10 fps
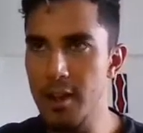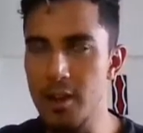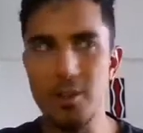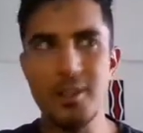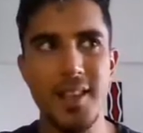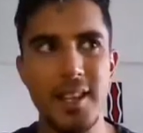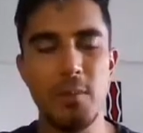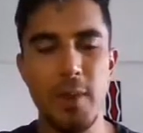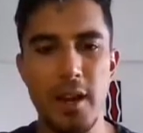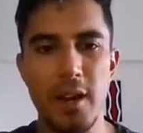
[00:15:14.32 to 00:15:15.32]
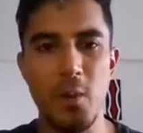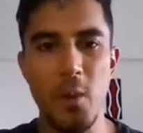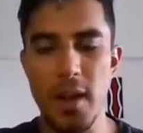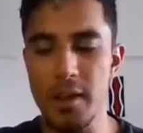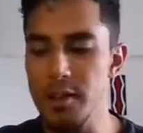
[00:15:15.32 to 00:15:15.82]
girls like you better
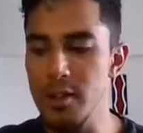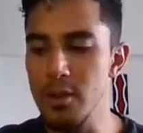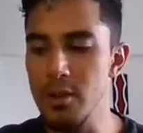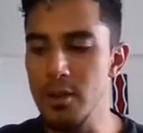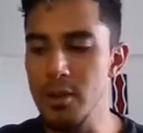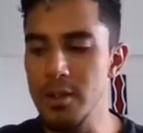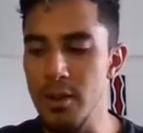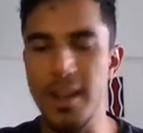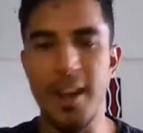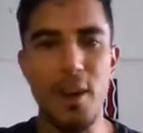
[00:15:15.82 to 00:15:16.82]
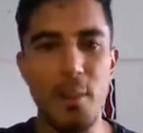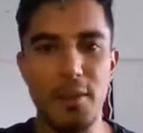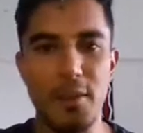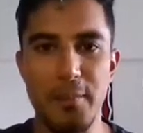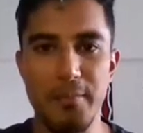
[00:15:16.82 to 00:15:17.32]
when you don't care
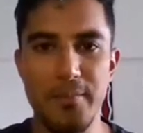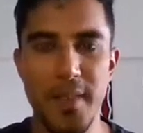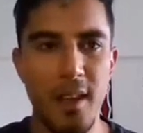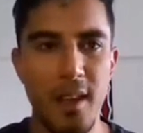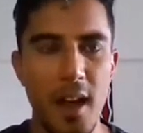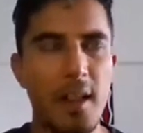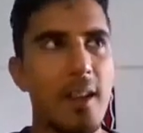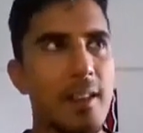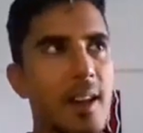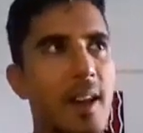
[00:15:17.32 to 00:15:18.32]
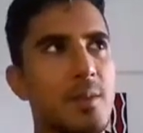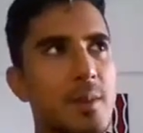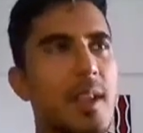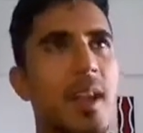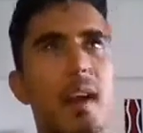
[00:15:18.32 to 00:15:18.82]
about them. And a lot of the guys were
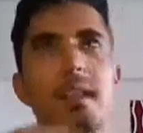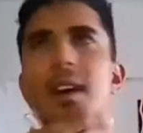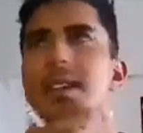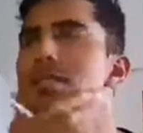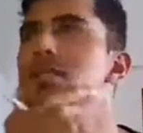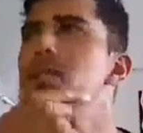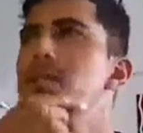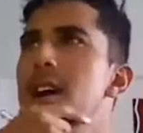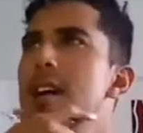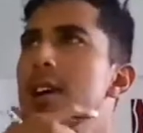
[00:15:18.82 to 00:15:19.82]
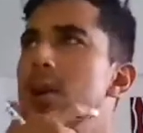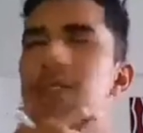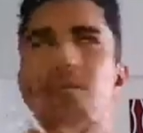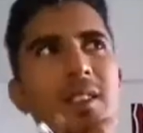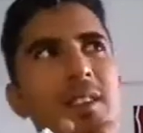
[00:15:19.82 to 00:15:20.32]
like, yeah, that's true. Yeah, like when
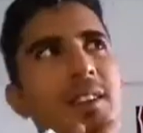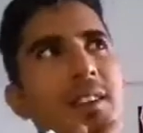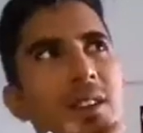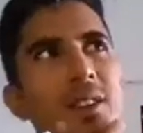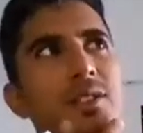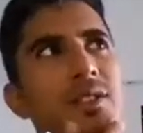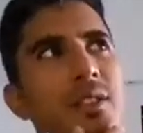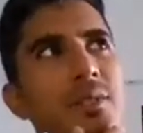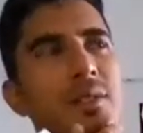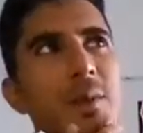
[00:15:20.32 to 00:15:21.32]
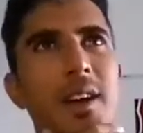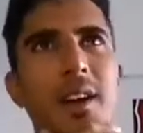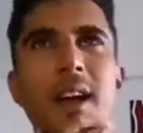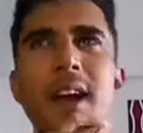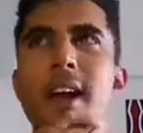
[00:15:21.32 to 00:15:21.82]
I really like a girl, she goes
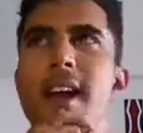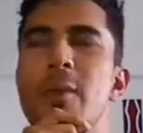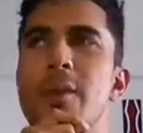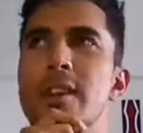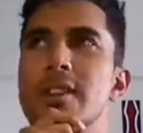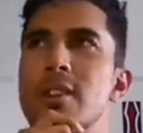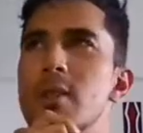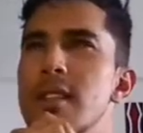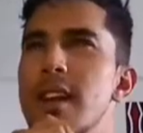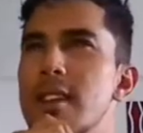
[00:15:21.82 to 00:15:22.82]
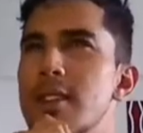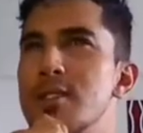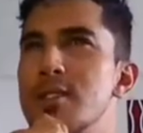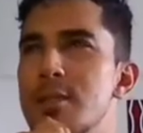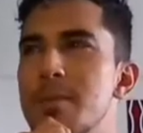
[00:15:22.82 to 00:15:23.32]
away, and when I don't like her
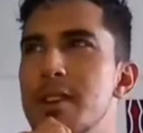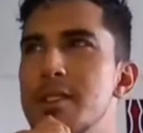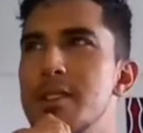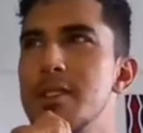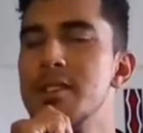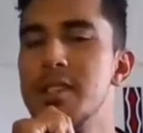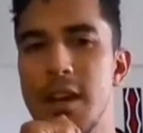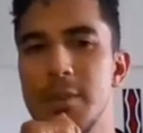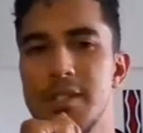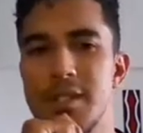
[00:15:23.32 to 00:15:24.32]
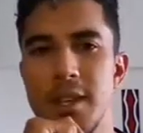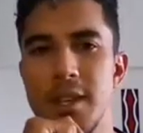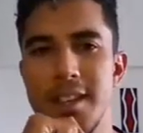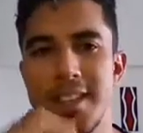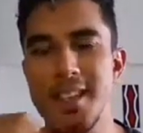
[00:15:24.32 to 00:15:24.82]
so much, she comes to
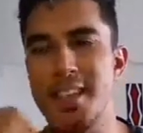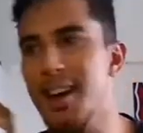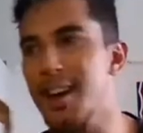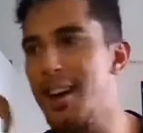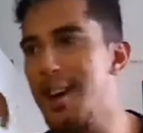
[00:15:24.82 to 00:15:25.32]
me. And that's like